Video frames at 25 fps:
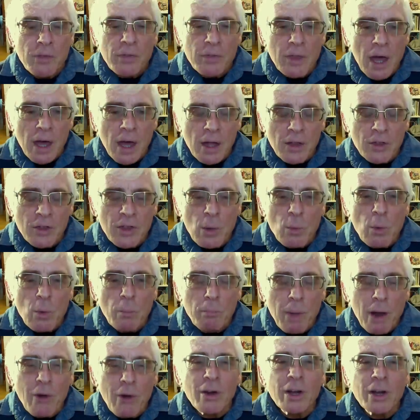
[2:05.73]
uh, they were
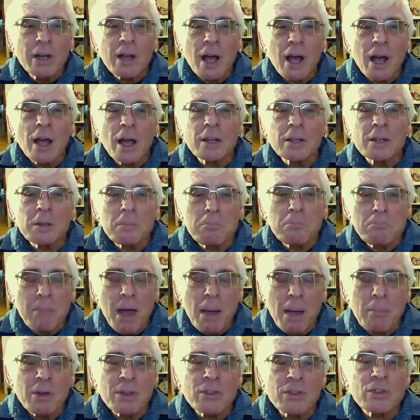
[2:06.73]
buried under
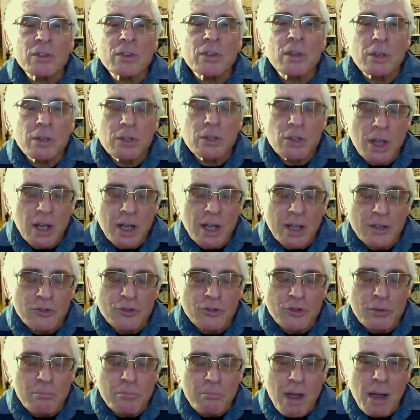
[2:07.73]
mammoth under
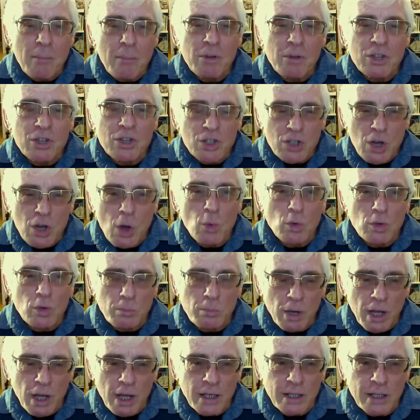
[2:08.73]
a mammoth shoulder
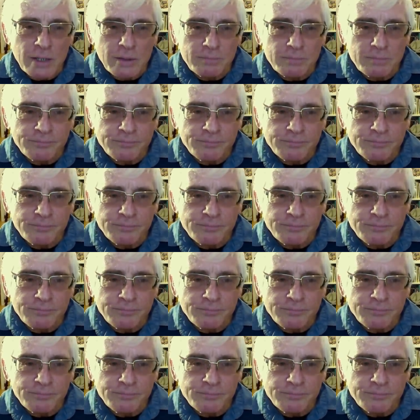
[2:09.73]
blade,